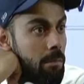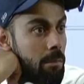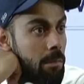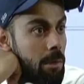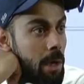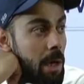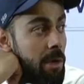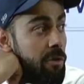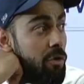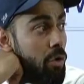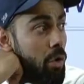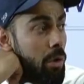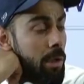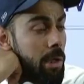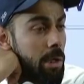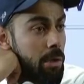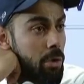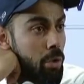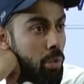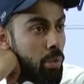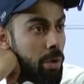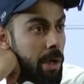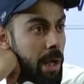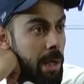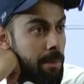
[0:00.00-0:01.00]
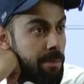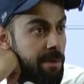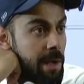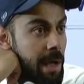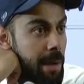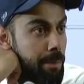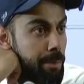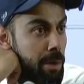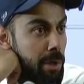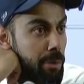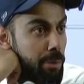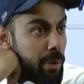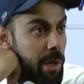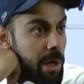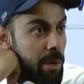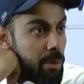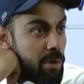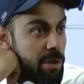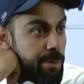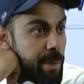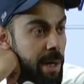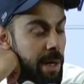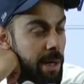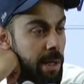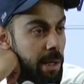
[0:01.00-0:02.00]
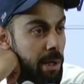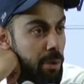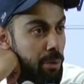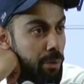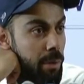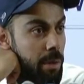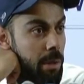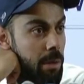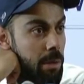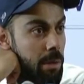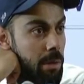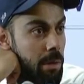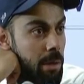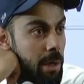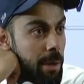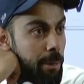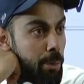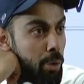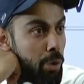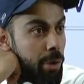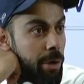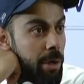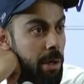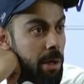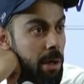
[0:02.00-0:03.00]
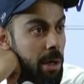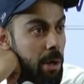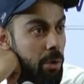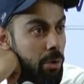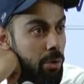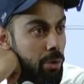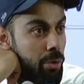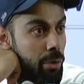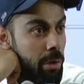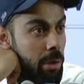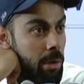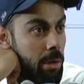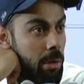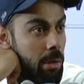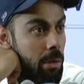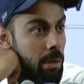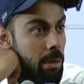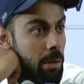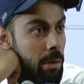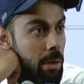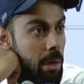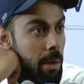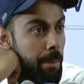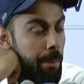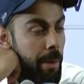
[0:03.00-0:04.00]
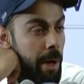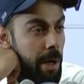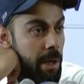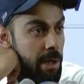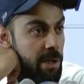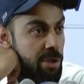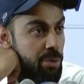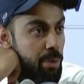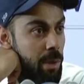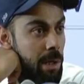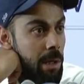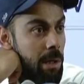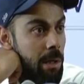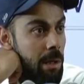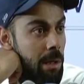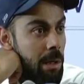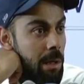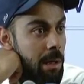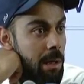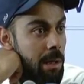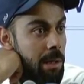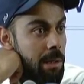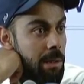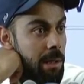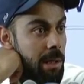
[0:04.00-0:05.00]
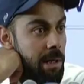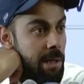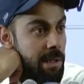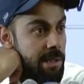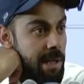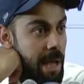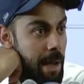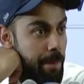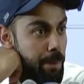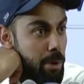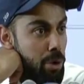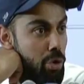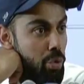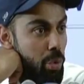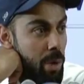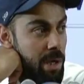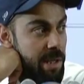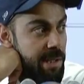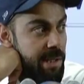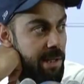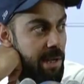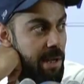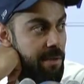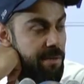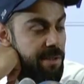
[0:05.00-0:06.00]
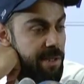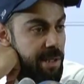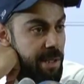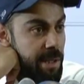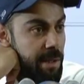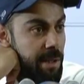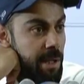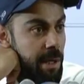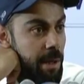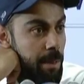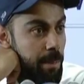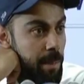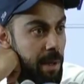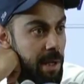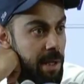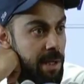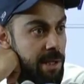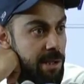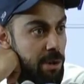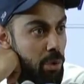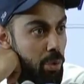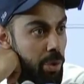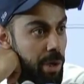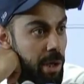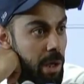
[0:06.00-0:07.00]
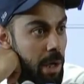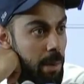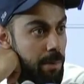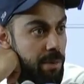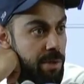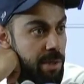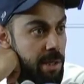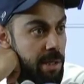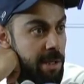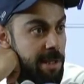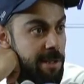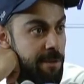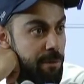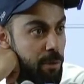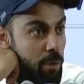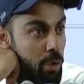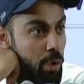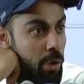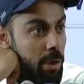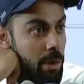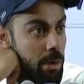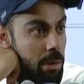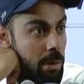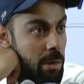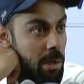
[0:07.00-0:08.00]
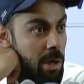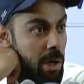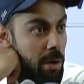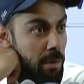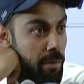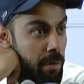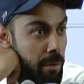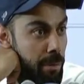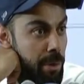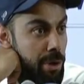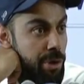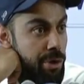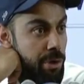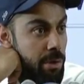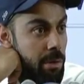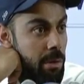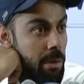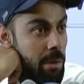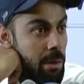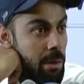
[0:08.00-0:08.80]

I saw that two times happening when I was batting out there. I pointed it out to the umpire as well, that it's happened twice that I've seen their players looking upstairs for confirmation.